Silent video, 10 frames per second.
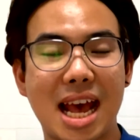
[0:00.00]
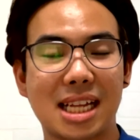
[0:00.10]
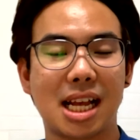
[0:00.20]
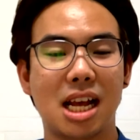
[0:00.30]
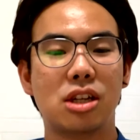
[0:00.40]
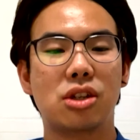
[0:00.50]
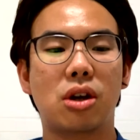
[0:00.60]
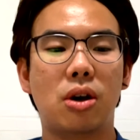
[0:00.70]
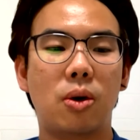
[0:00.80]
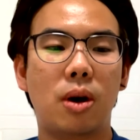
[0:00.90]
Yes.
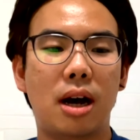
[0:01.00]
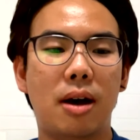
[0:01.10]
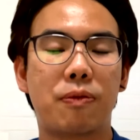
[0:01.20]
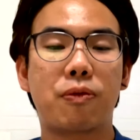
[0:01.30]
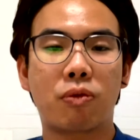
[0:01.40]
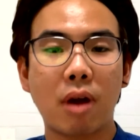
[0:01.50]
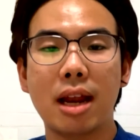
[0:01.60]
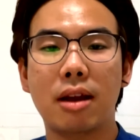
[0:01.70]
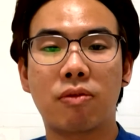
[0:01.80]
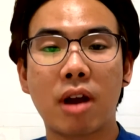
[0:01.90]
So
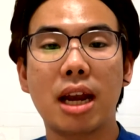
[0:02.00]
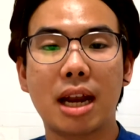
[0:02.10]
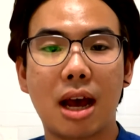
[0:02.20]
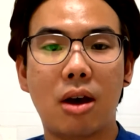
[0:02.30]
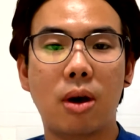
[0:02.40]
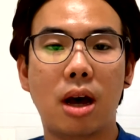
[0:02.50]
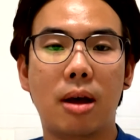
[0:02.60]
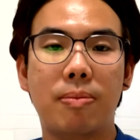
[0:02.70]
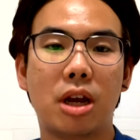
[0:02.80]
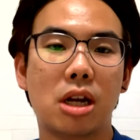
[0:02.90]
right
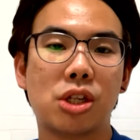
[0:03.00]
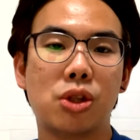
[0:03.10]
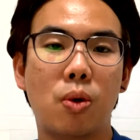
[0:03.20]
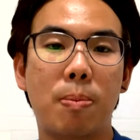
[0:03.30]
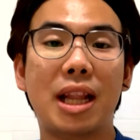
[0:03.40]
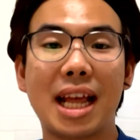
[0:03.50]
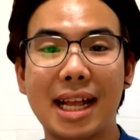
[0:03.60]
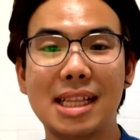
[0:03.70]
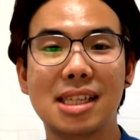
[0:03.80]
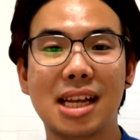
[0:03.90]
now there's no
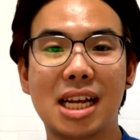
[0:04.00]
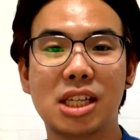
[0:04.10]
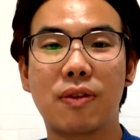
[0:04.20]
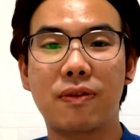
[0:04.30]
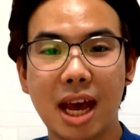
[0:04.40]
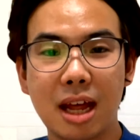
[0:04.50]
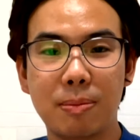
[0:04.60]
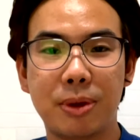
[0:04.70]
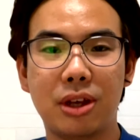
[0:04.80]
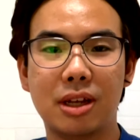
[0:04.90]
plans as of
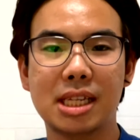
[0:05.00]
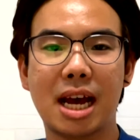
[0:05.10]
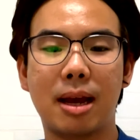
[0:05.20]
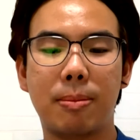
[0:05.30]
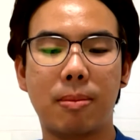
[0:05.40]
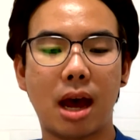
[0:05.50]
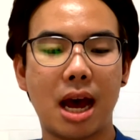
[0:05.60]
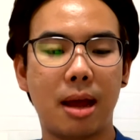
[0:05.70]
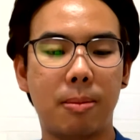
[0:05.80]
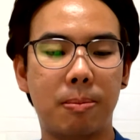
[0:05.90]
yet, because
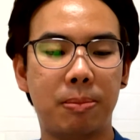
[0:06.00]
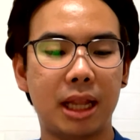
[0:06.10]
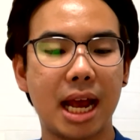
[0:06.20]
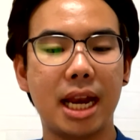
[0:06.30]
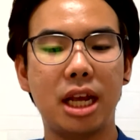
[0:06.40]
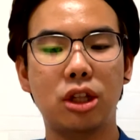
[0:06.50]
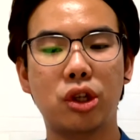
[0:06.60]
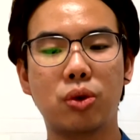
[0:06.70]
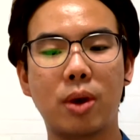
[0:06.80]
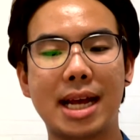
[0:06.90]
I'm planning
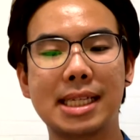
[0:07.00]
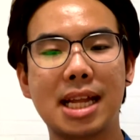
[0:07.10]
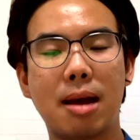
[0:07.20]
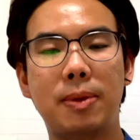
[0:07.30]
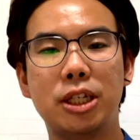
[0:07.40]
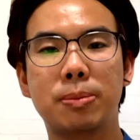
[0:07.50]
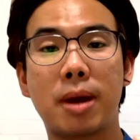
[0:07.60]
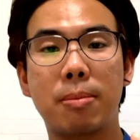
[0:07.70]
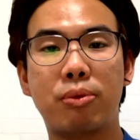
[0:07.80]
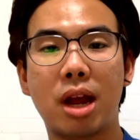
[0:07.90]
to establish
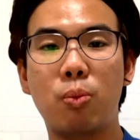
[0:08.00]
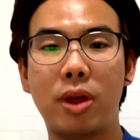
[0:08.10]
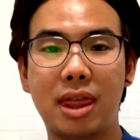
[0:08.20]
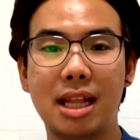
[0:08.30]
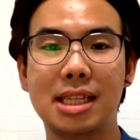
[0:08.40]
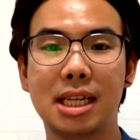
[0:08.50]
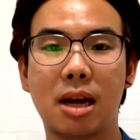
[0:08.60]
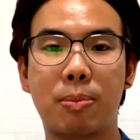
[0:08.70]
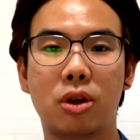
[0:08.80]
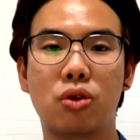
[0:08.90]
my brand within
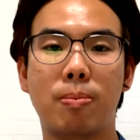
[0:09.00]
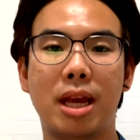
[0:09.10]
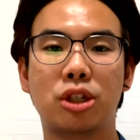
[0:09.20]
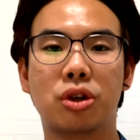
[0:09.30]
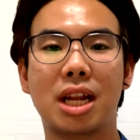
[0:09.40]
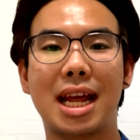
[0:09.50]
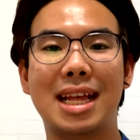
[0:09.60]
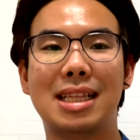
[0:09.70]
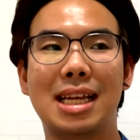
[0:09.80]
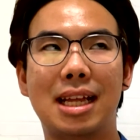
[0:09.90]
Singapore to make sure
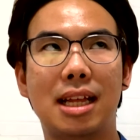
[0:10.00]
that it